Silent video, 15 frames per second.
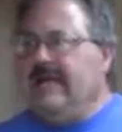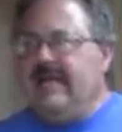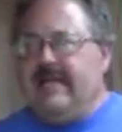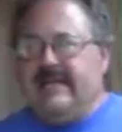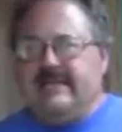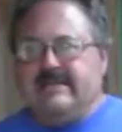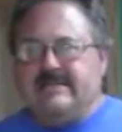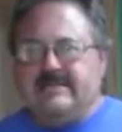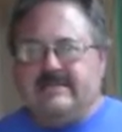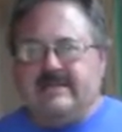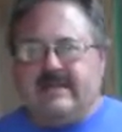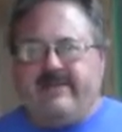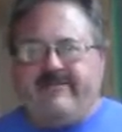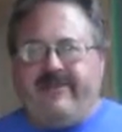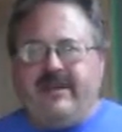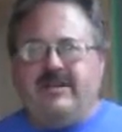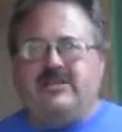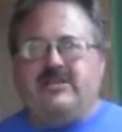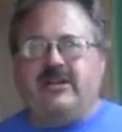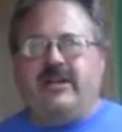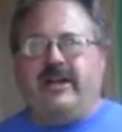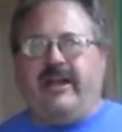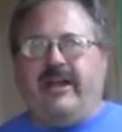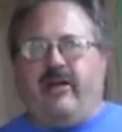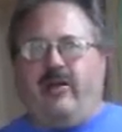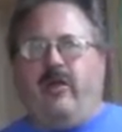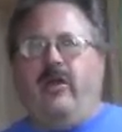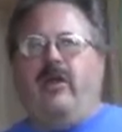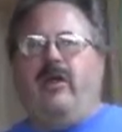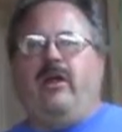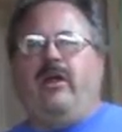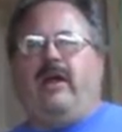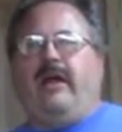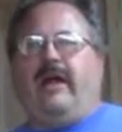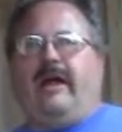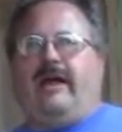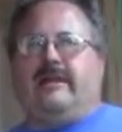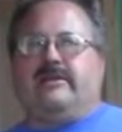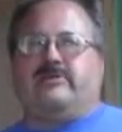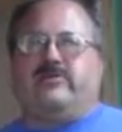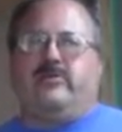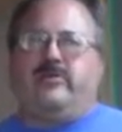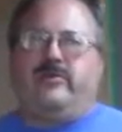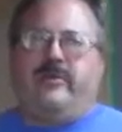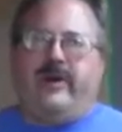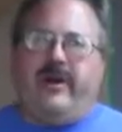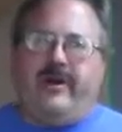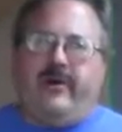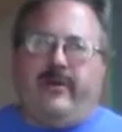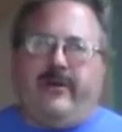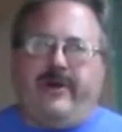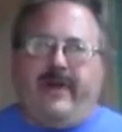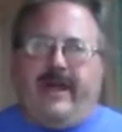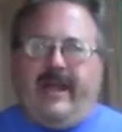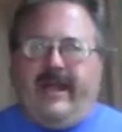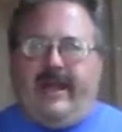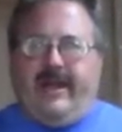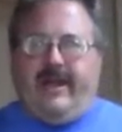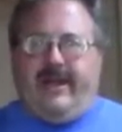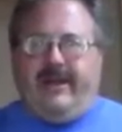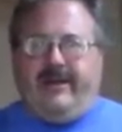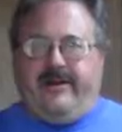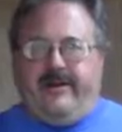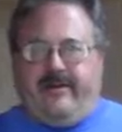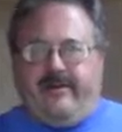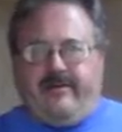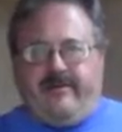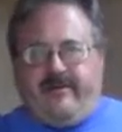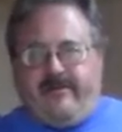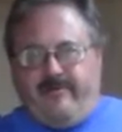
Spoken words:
is the finishing nail has turned around and